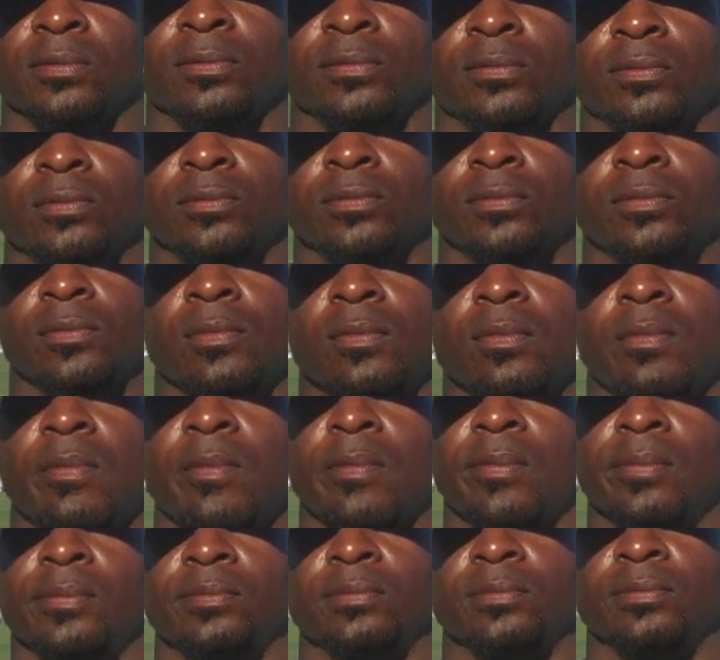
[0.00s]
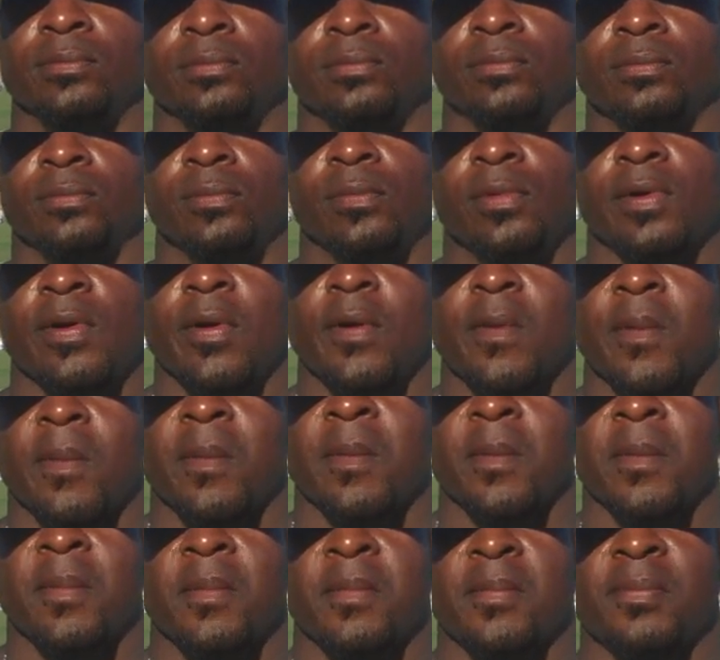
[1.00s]
Moore, UCLA wide receivers coach, joins us
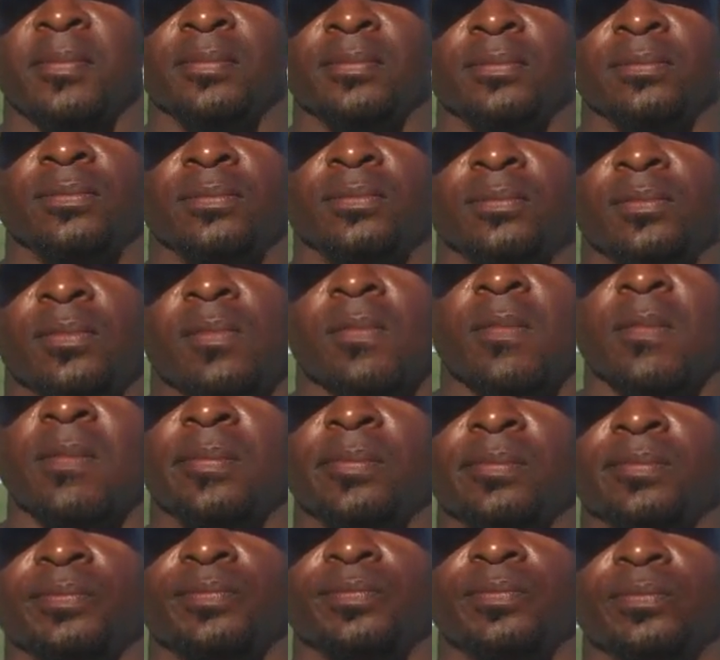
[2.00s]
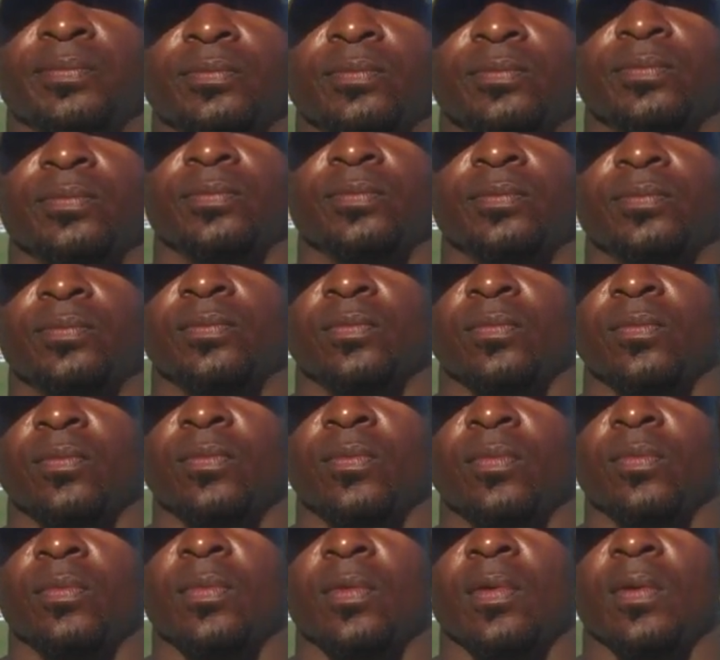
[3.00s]
right now. Coach, first
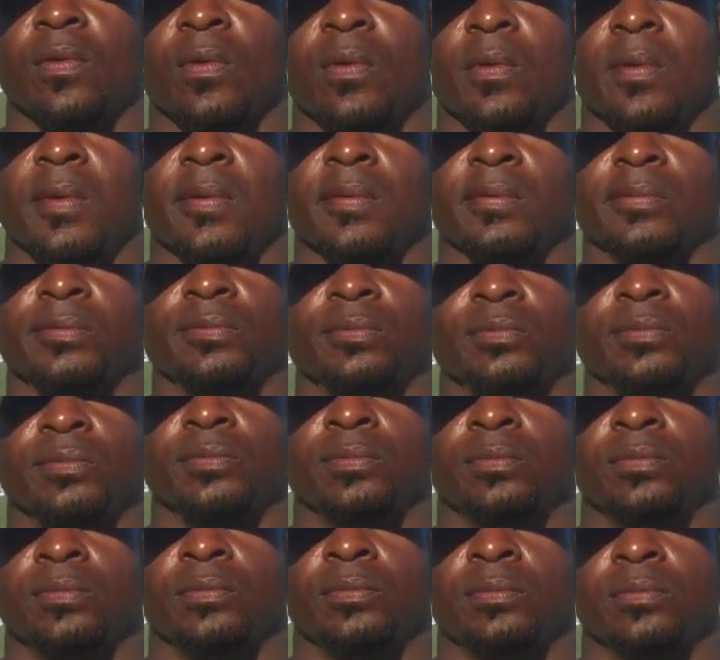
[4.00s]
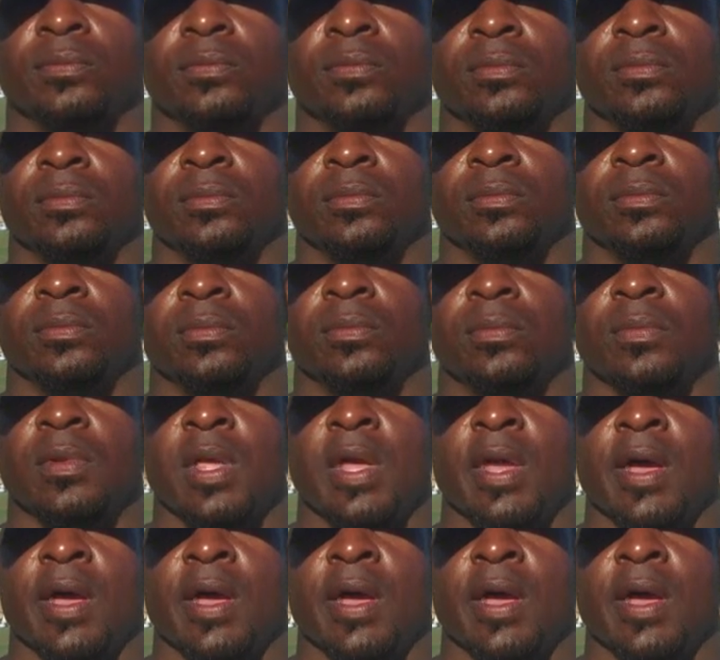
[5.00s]
impressions, just this early in camp, how are you feeling?